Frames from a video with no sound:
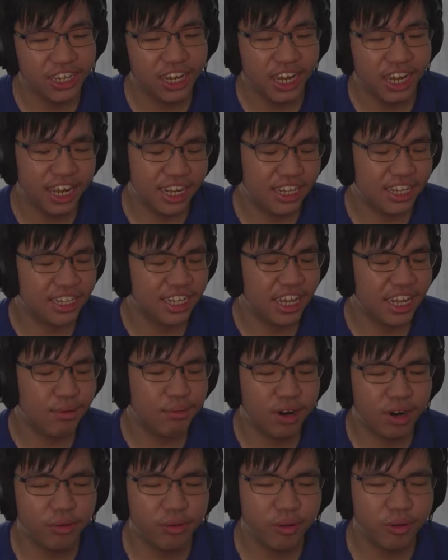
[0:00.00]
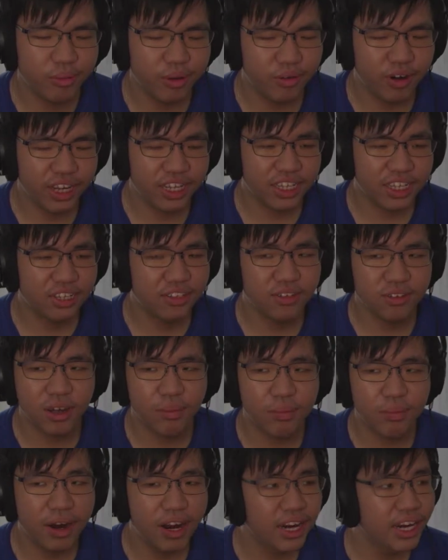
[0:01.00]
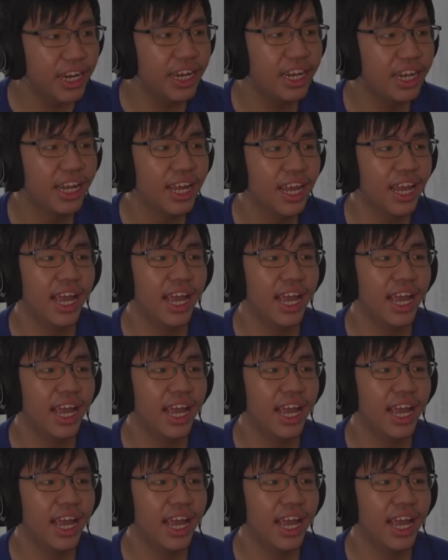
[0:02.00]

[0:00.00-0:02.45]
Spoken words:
And this time around, we'll be reacting to apparently